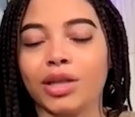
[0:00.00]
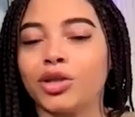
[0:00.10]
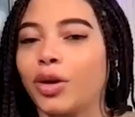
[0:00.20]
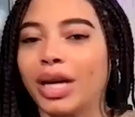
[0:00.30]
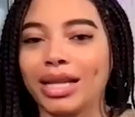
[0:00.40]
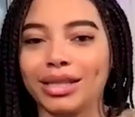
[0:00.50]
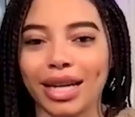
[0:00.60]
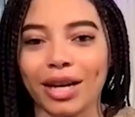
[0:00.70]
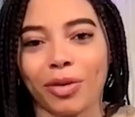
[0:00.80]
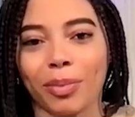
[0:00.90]
Joining us
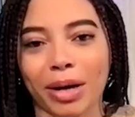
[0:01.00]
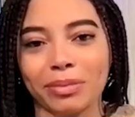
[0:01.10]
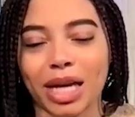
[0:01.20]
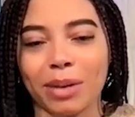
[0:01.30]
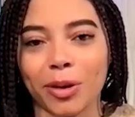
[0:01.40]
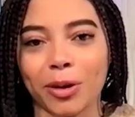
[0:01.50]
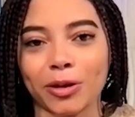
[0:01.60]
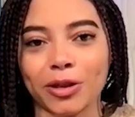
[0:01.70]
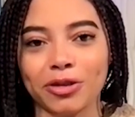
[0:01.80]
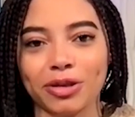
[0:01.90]
today for Primetime Local
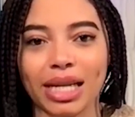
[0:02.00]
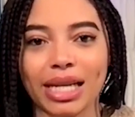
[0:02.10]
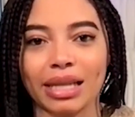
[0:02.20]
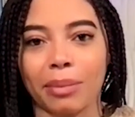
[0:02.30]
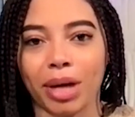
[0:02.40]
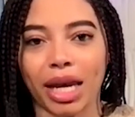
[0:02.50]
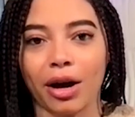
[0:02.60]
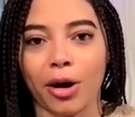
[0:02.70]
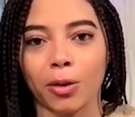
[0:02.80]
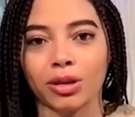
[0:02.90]
News is media
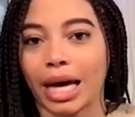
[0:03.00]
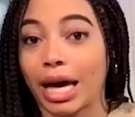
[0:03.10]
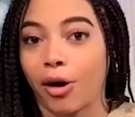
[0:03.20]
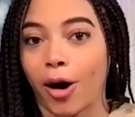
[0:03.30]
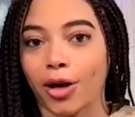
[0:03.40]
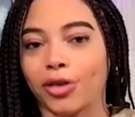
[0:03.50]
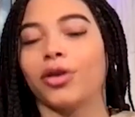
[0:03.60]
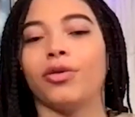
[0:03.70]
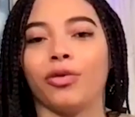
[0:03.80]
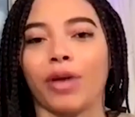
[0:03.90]
host and author
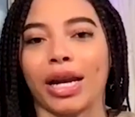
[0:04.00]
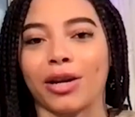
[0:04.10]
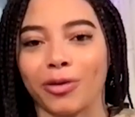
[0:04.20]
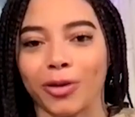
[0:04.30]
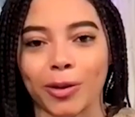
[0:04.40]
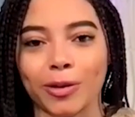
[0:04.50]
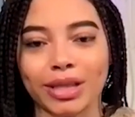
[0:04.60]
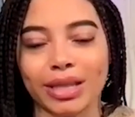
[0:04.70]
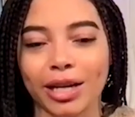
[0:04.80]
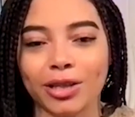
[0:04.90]
Freddy Cruz.
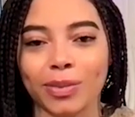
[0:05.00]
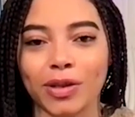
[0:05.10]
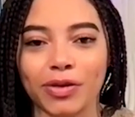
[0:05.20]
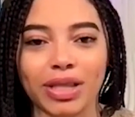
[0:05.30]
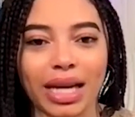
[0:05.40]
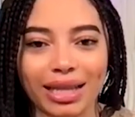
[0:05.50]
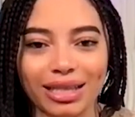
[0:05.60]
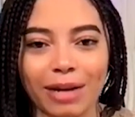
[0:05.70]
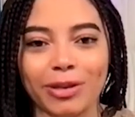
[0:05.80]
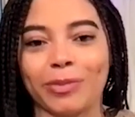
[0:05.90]
Thank you so much for taking the
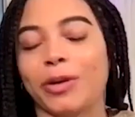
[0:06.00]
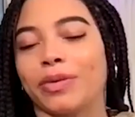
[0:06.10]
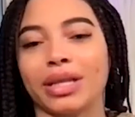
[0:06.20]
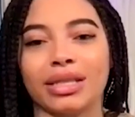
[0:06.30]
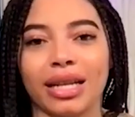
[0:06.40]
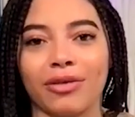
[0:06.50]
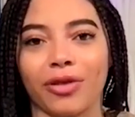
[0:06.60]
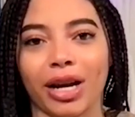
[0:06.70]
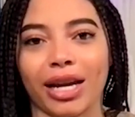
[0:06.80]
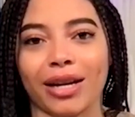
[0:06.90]
time to speak with us today,
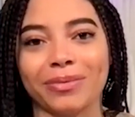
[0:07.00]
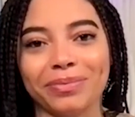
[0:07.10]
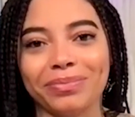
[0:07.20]
Freddy.